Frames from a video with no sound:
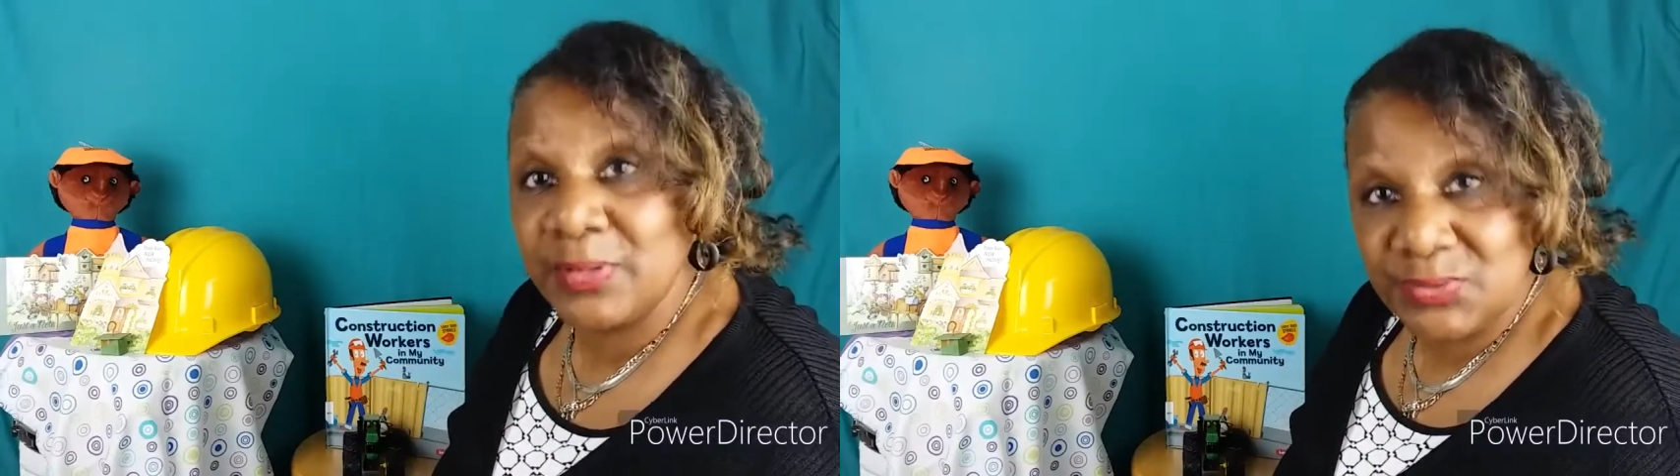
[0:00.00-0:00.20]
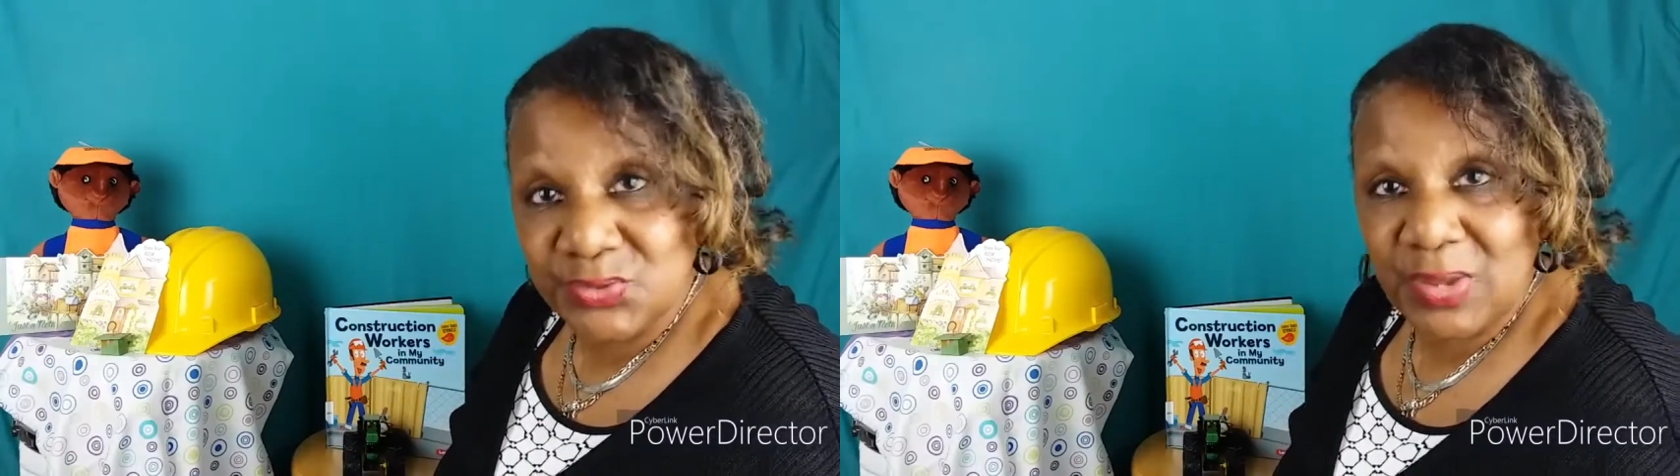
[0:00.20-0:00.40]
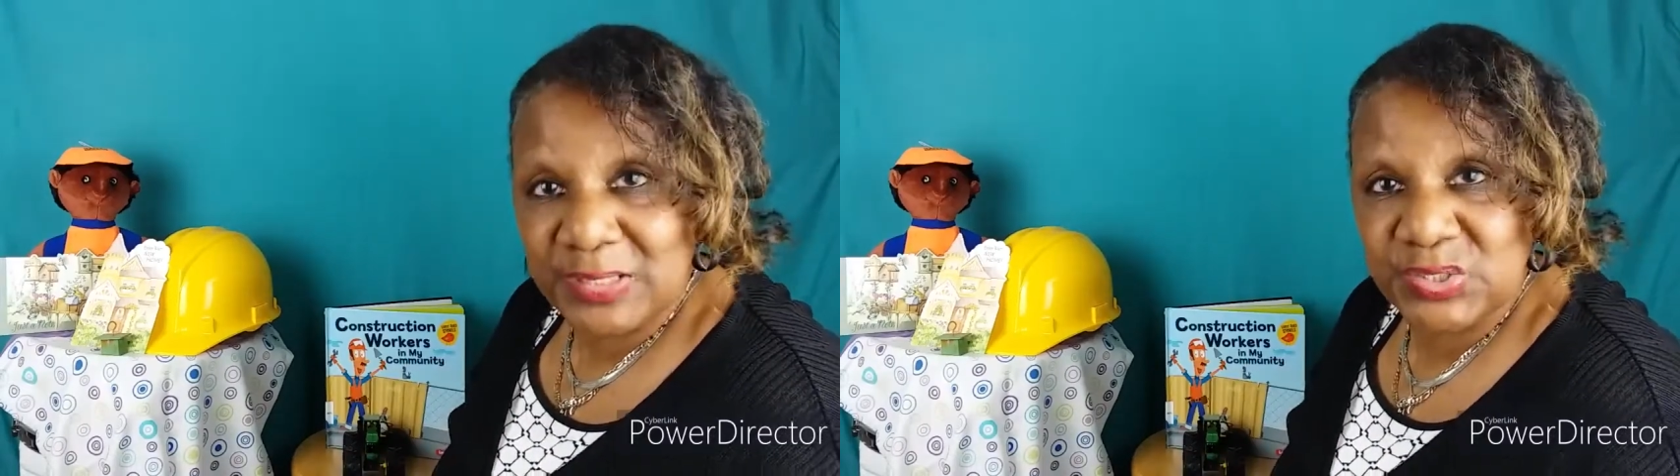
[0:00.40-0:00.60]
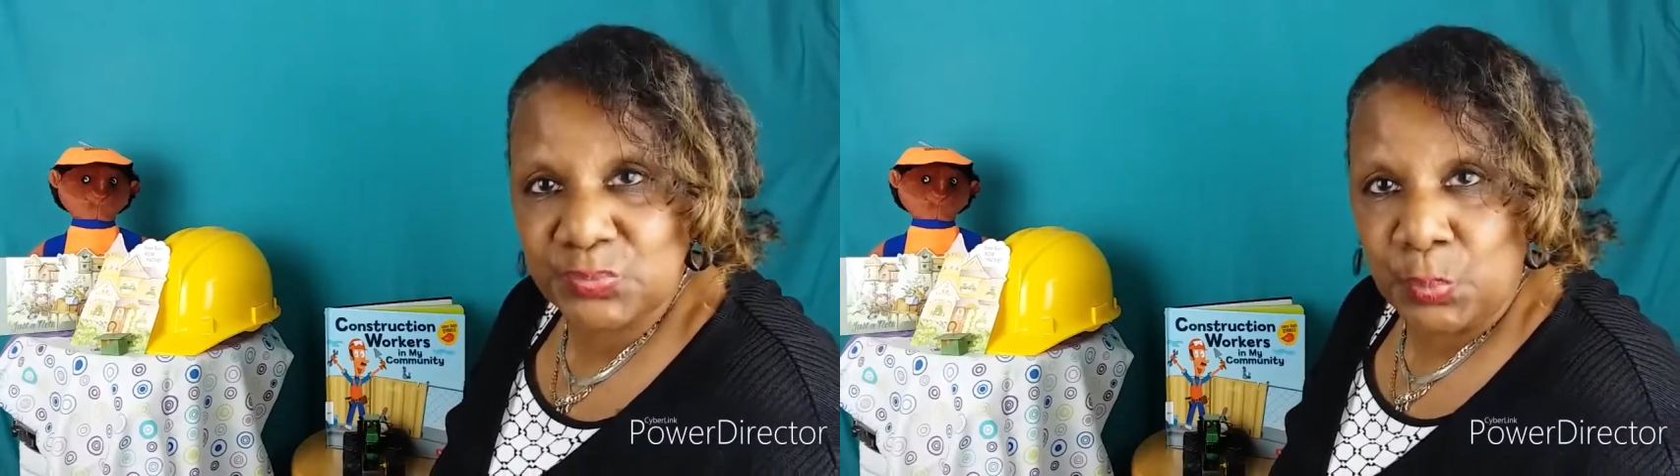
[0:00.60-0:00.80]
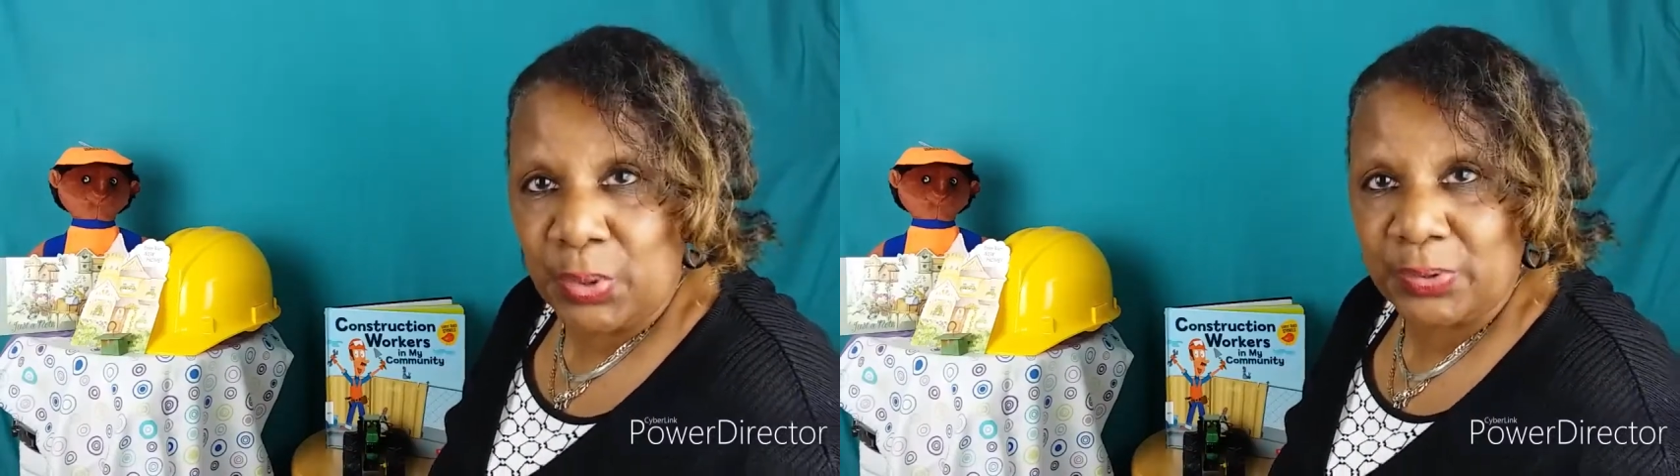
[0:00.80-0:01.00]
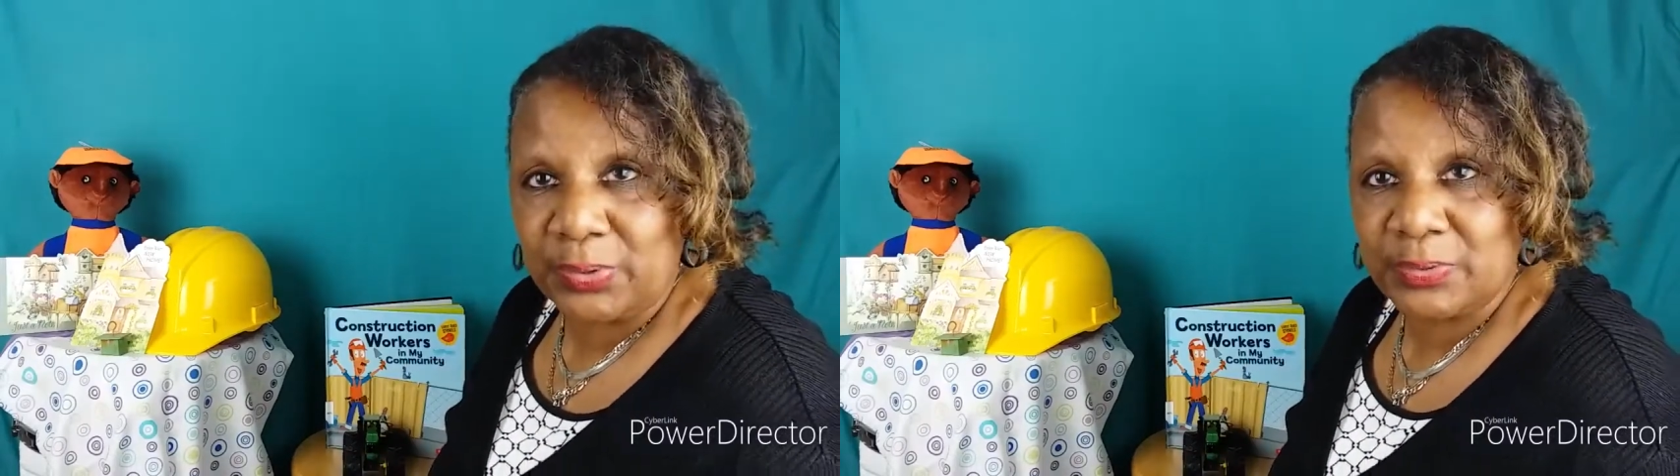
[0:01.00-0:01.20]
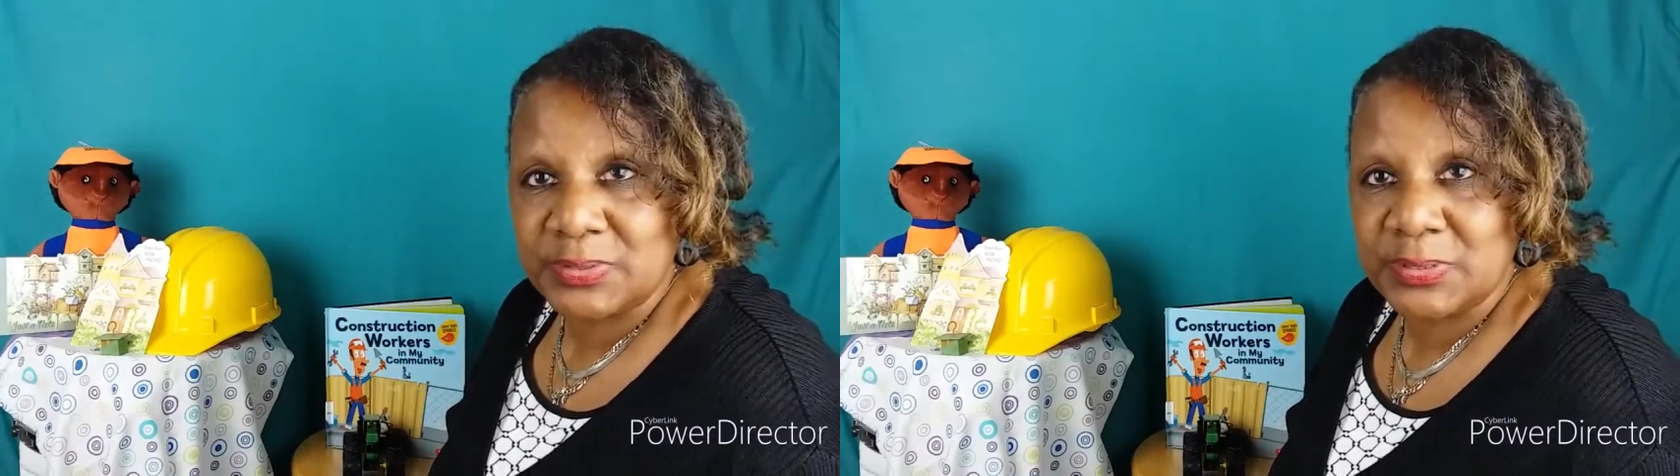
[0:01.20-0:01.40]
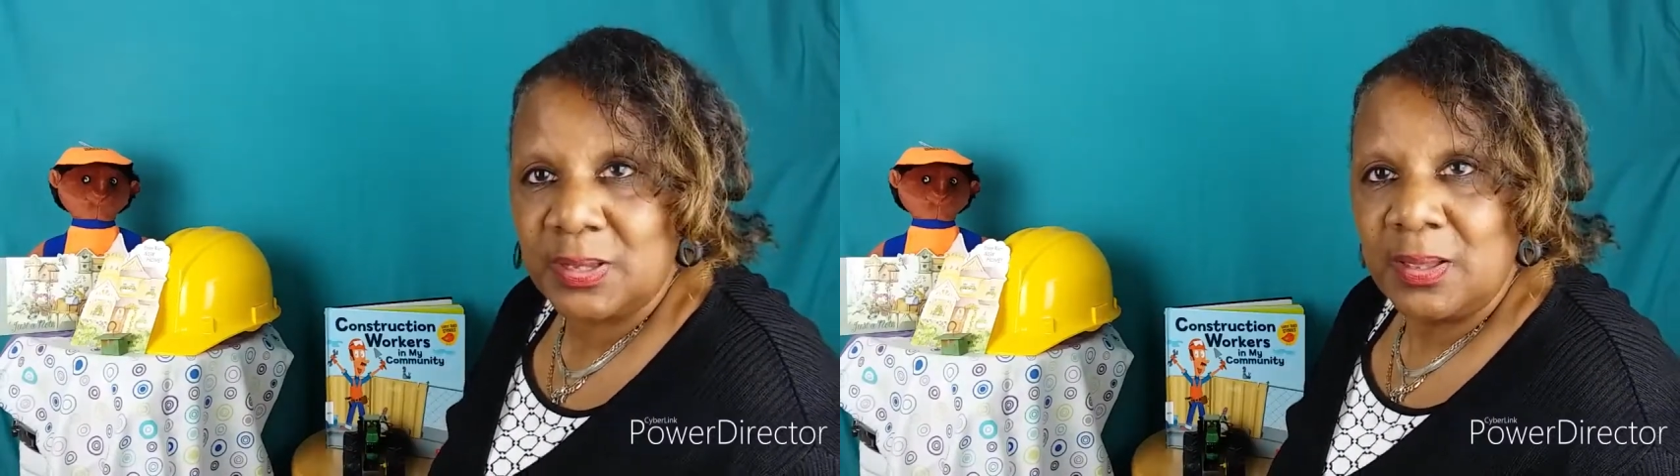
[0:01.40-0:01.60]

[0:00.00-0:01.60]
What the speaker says: construction workers.